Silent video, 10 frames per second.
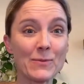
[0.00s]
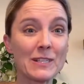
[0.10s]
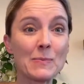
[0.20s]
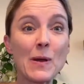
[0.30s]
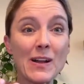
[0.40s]
It
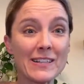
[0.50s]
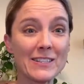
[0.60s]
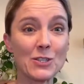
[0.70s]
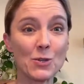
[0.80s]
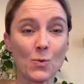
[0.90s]

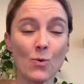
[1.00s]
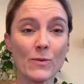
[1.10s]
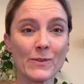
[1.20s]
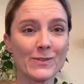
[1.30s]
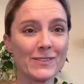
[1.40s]
responds to
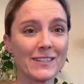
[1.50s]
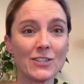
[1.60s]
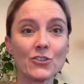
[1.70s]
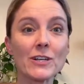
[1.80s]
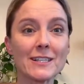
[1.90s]
hormones
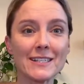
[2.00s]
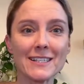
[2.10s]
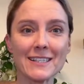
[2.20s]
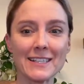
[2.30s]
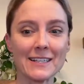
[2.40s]
and
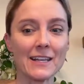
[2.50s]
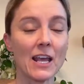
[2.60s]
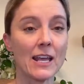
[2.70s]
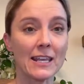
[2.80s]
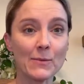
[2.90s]
stresses and
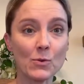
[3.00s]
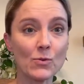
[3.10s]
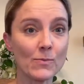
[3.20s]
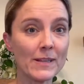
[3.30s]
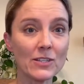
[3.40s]

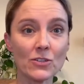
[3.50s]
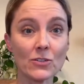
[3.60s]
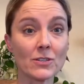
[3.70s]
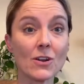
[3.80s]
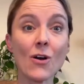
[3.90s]
chemical
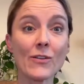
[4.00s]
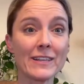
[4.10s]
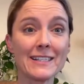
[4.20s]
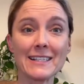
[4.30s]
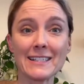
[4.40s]
messengers and all
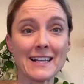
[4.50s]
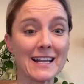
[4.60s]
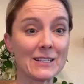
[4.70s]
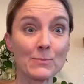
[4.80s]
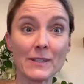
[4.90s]
these things. It
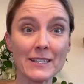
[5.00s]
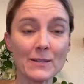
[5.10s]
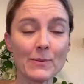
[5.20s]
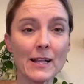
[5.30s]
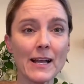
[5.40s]
has a blood
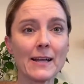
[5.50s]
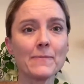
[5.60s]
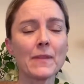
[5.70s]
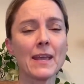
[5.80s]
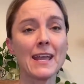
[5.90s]

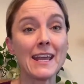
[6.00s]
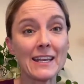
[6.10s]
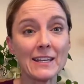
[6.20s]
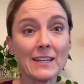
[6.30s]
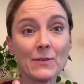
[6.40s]
supply,
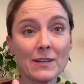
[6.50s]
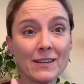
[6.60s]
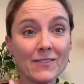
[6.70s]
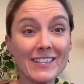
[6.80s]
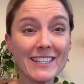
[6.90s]
and it
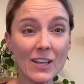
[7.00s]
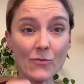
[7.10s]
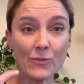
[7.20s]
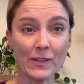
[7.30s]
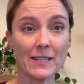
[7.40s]
in of
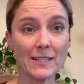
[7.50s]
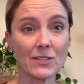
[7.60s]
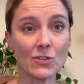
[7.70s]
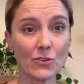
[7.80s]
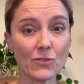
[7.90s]
itself
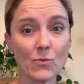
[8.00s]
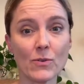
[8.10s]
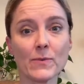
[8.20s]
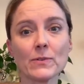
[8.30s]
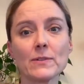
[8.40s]
releases certain
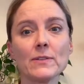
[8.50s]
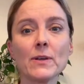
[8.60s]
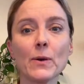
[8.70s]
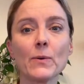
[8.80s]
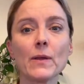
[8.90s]
hormones.
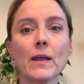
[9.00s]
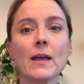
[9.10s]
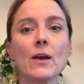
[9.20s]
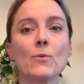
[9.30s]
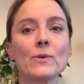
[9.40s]
So
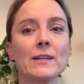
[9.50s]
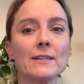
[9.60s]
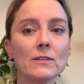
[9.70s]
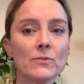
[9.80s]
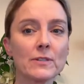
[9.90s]
when
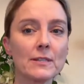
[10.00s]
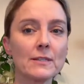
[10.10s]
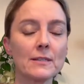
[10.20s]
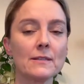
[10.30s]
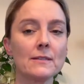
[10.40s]
insulin
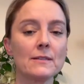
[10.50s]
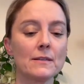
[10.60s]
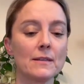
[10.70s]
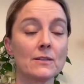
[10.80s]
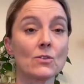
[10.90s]
resistance
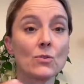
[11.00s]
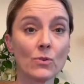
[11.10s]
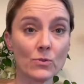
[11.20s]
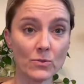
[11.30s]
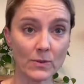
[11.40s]
is
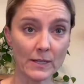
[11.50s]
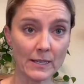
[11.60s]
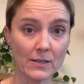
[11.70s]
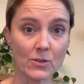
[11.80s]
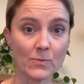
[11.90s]
closely
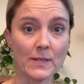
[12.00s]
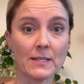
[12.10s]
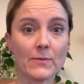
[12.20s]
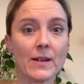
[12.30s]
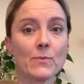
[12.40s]
related to
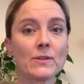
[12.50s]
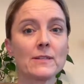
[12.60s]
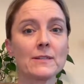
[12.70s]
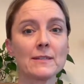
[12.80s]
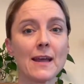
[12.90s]
obesity right,
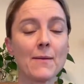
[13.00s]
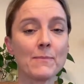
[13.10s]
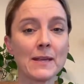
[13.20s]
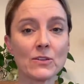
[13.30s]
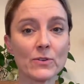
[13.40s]
which is that
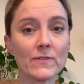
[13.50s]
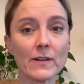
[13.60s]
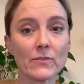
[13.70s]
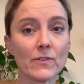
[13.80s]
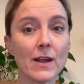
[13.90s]
major risk
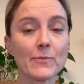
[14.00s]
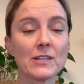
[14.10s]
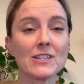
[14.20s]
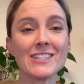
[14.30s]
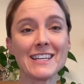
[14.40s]
factor for
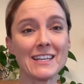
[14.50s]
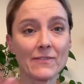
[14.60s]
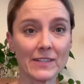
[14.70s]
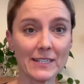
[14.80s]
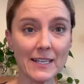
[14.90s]
hypertension in
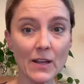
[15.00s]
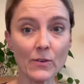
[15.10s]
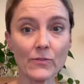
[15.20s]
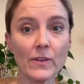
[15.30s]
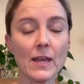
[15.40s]
of
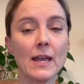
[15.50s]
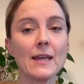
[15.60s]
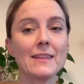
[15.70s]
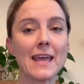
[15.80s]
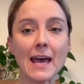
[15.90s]
itself,
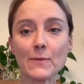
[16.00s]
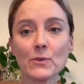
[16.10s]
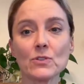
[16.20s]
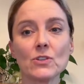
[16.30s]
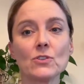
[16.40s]
the
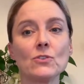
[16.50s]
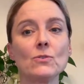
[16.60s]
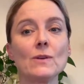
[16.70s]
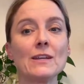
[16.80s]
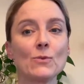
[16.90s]
adipose
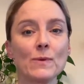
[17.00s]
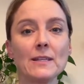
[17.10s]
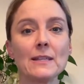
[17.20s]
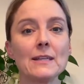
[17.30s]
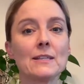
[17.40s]
tissue in
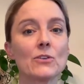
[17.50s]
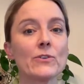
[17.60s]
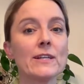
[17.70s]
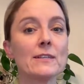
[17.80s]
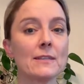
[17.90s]
obesity
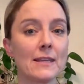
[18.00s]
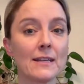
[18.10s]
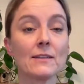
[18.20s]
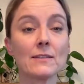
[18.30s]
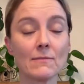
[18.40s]
secretes
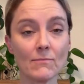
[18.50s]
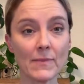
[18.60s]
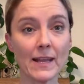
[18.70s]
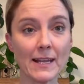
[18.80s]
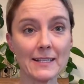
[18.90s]
things,
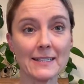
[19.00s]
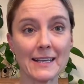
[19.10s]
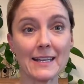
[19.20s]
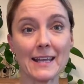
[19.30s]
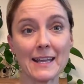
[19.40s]
like I
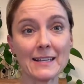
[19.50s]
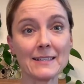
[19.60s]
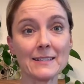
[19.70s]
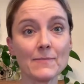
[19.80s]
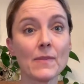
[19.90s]
said,
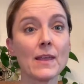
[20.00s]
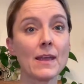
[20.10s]
as